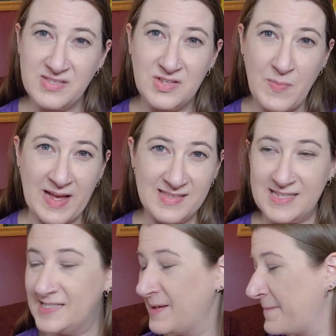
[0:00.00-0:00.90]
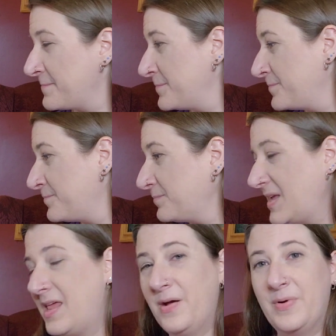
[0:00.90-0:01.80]
magazines,
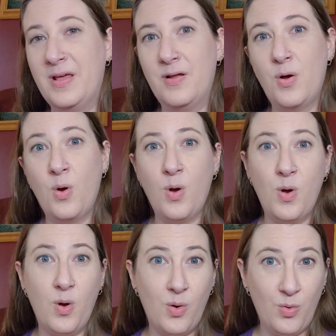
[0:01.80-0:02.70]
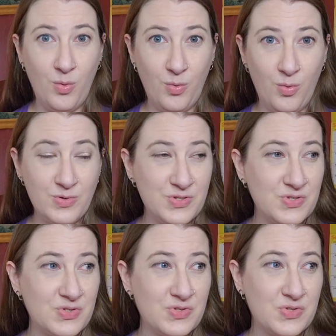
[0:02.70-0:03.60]
and I went
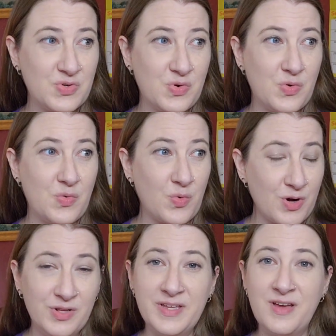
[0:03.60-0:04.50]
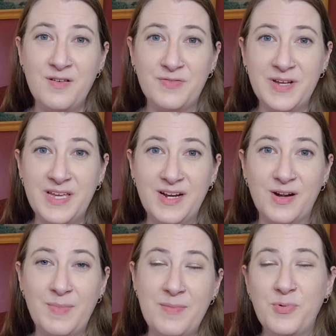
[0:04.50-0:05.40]
squirreling over here.
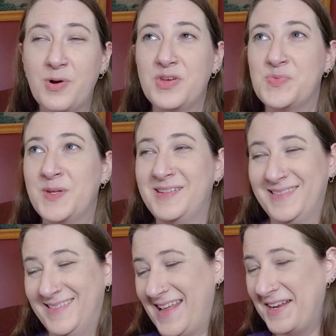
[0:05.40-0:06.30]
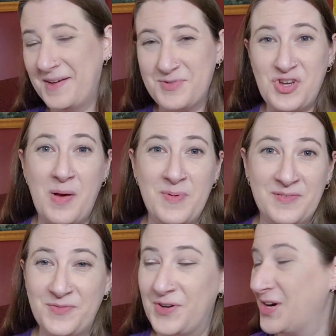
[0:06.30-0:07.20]
My poor husband ended up shopping
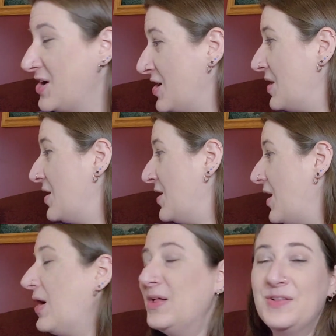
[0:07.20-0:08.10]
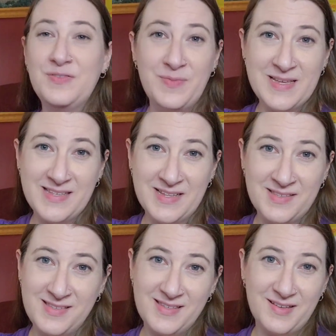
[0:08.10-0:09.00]
for all of my
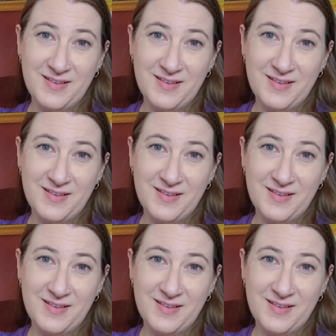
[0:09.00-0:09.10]
son's